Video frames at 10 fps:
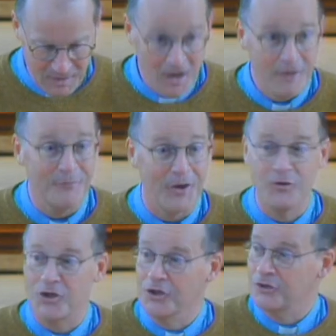For
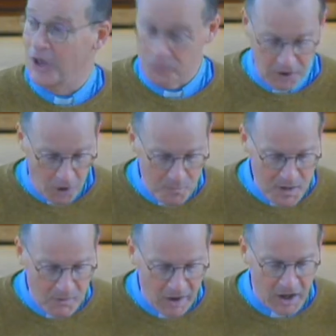those that don't know
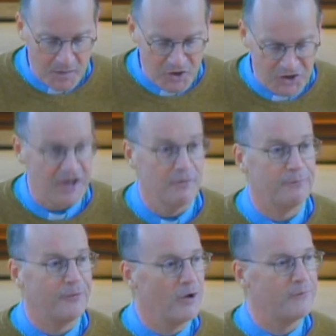me, my name is Ian
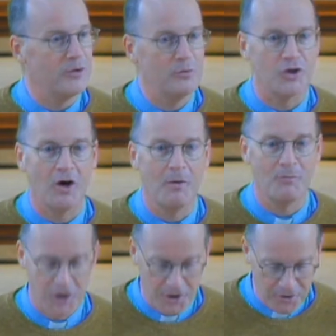Fifield. I'm
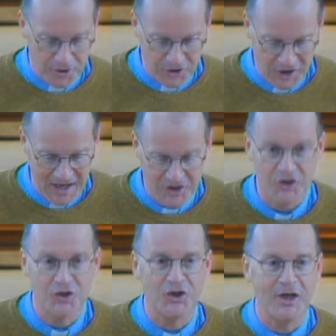curate at
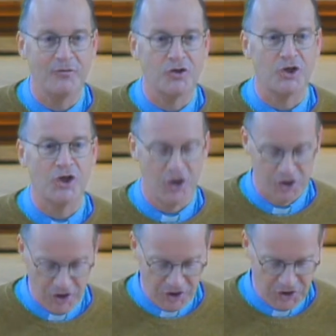St Stephen's
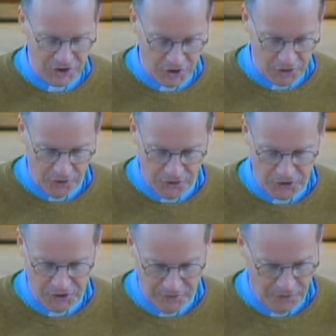Church, just
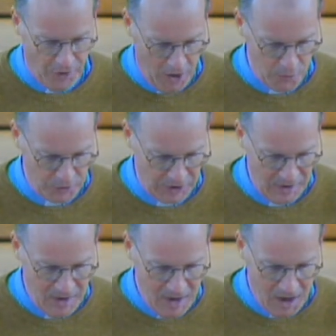across the road.
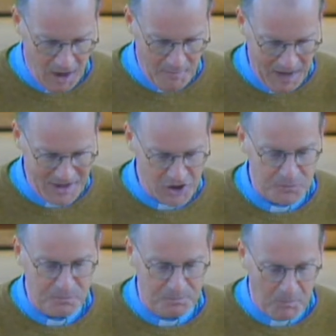And
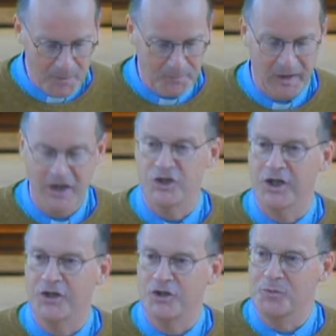it's my
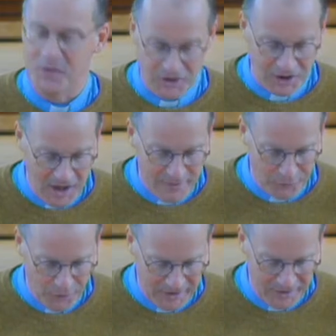pleasure to be
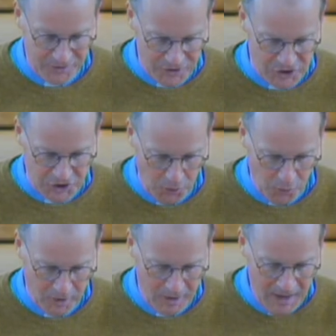delivering this
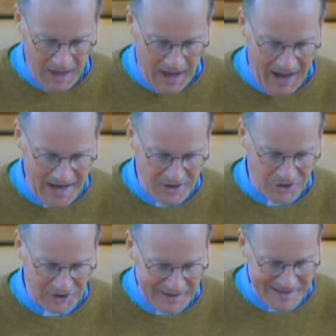talk
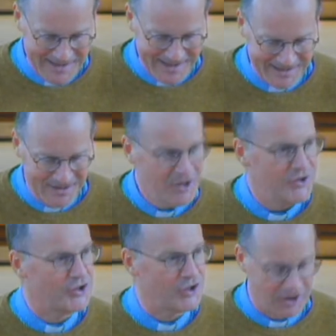and leading
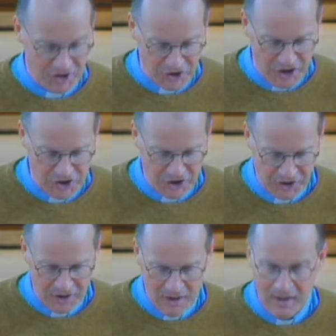the study
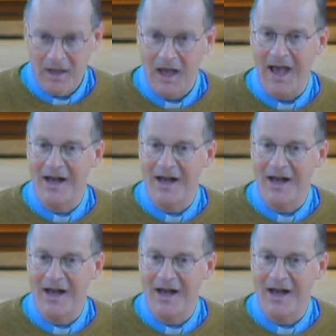session. And